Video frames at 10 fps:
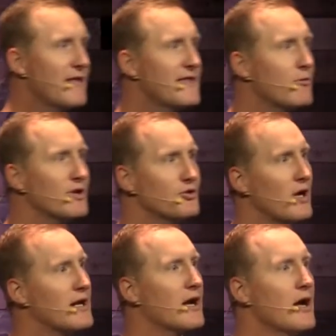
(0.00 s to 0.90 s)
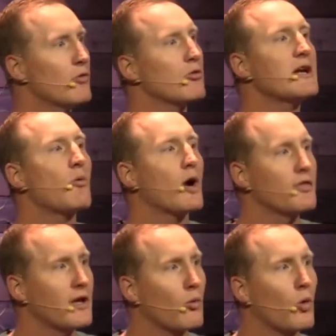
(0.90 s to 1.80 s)
They wouldn't try to rework
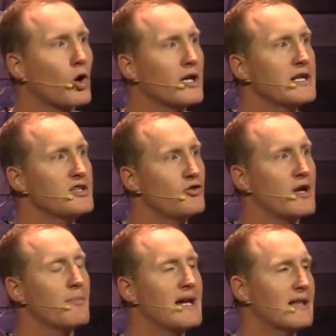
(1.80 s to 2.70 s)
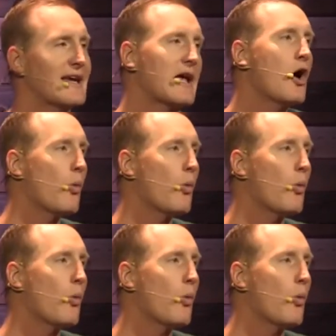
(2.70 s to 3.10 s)
their wording to try to make it like